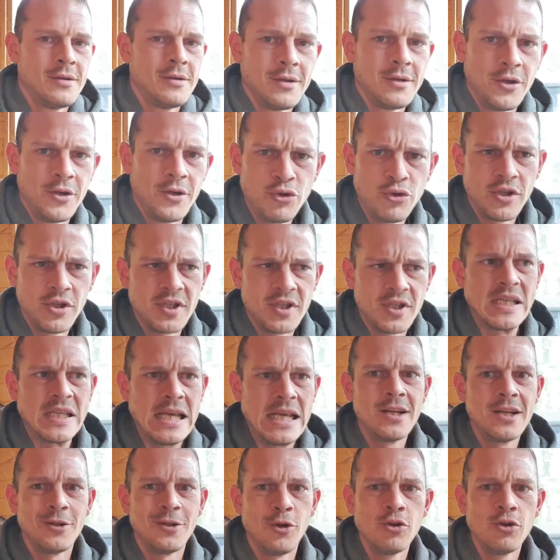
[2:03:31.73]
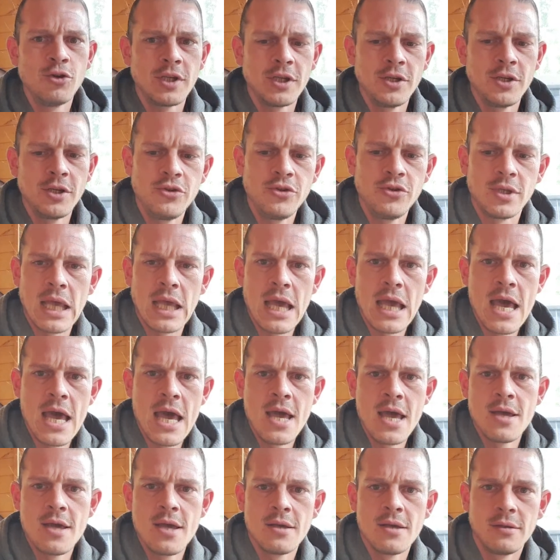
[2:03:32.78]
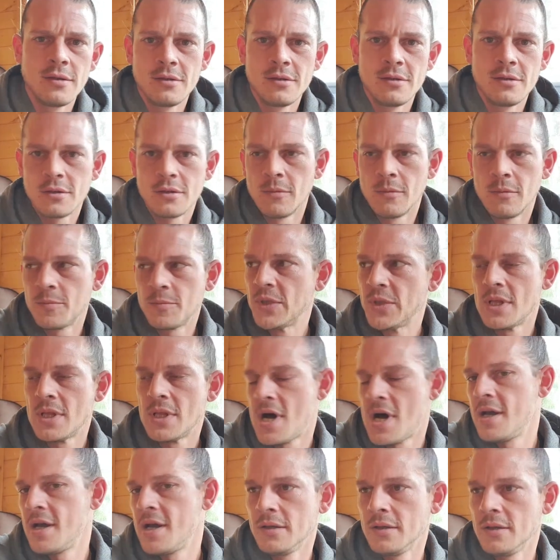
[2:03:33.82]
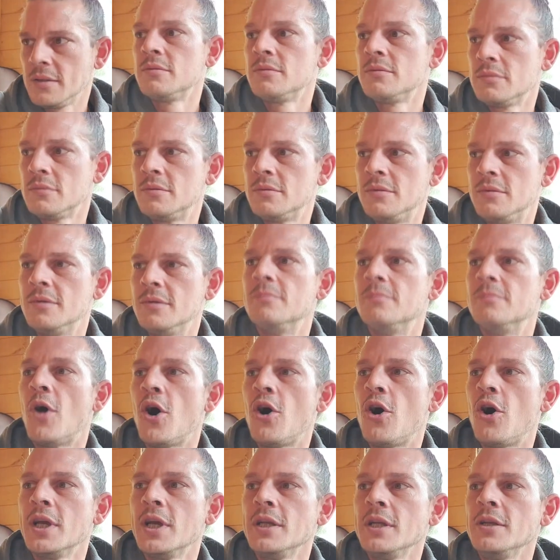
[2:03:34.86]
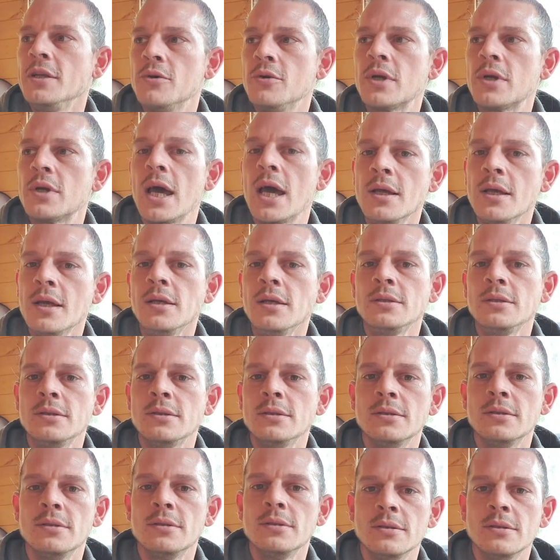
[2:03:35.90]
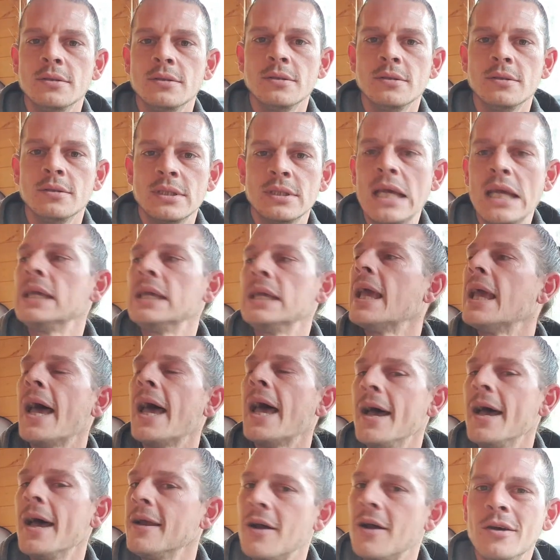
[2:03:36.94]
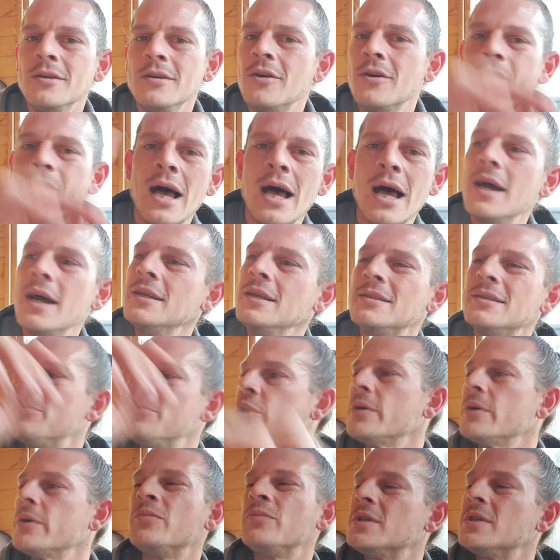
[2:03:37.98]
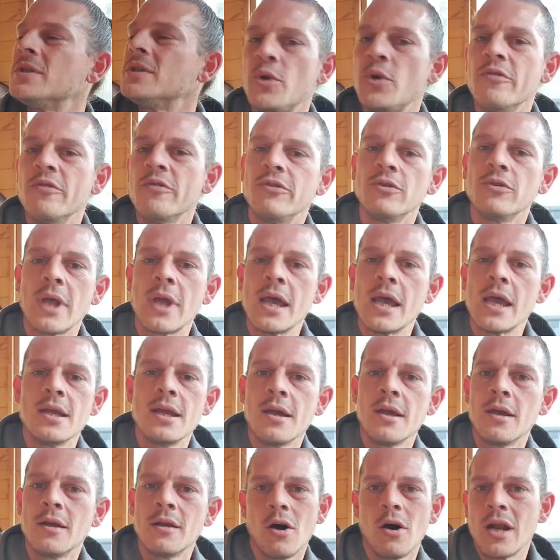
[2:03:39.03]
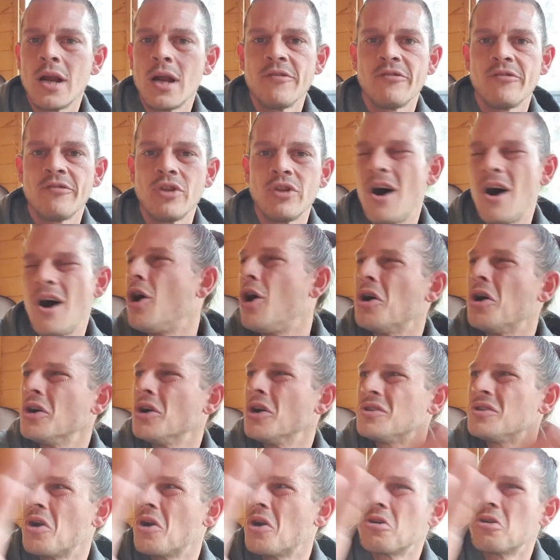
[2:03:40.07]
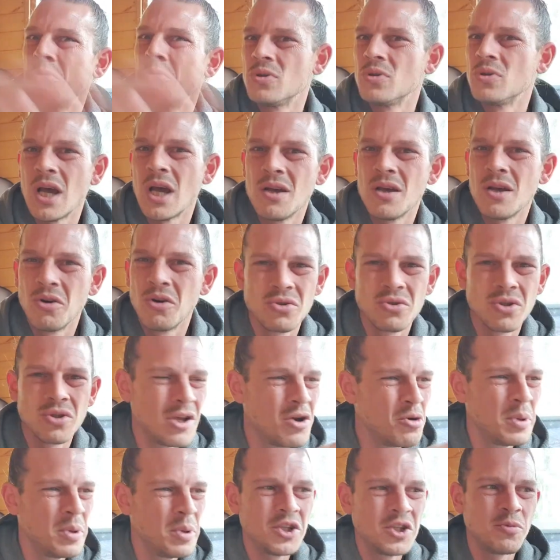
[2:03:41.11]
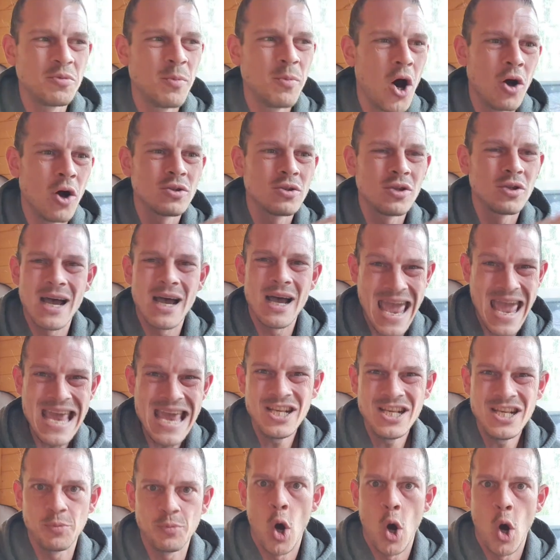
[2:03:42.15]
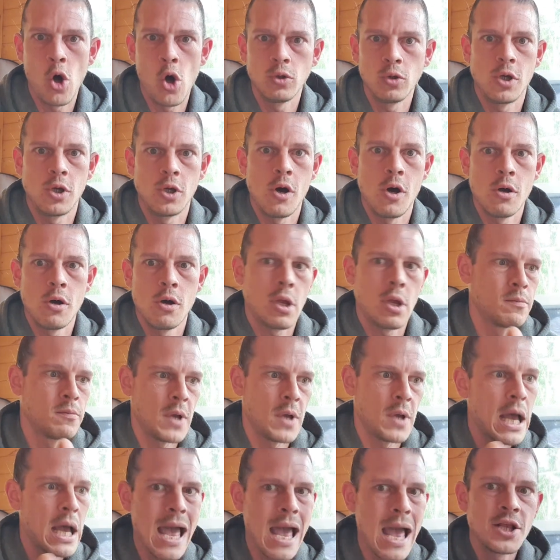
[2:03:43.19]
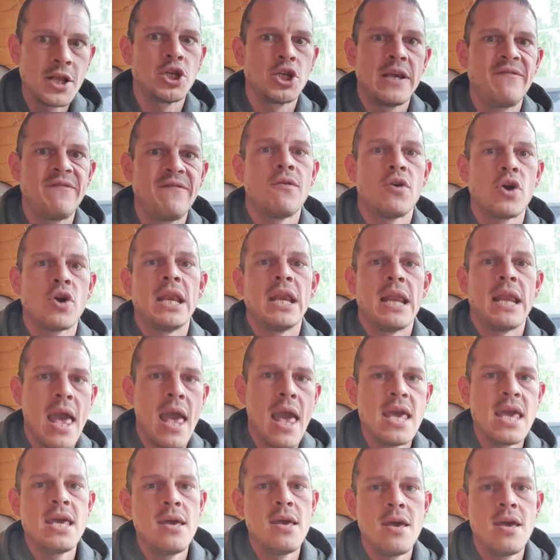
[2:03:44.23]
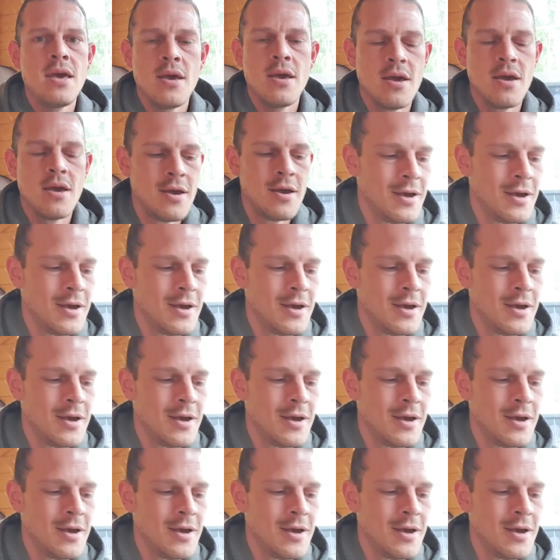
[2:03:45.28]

Used to see the looks I used to get, so I'd be like, "Morning, you okay?" take care and all, you know, like it's, it's a beautiful day in it and all, anything like, oh, it's an horrible day, you know, just a little bit of small talk. I hate small talk. I, I actually fucking hate it.